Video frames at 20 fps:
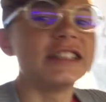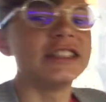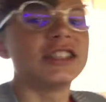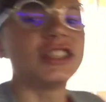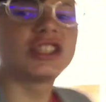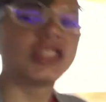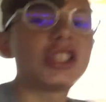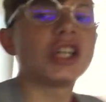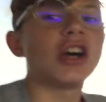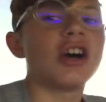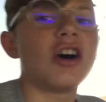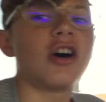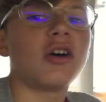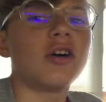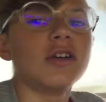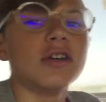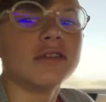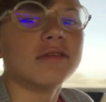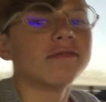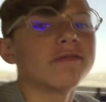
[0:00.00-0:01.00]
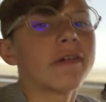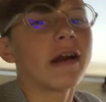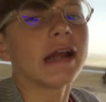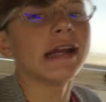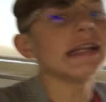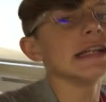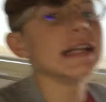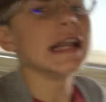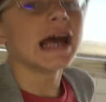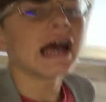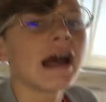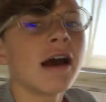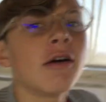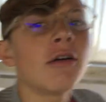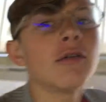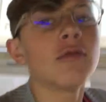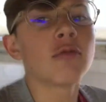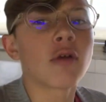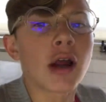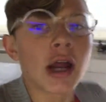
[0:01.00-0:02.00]
So right
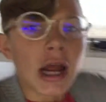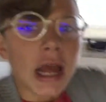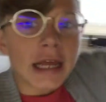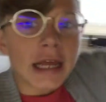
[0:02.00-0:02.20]
now we're